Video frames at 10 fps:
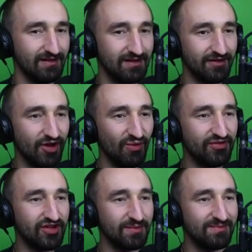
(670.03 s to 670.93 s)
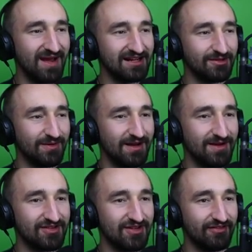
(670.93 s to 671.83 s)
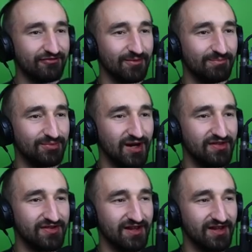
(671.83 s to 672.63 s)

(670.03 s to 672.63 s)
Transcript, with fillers: Oh, no one's coming back to buy my stuff from Bread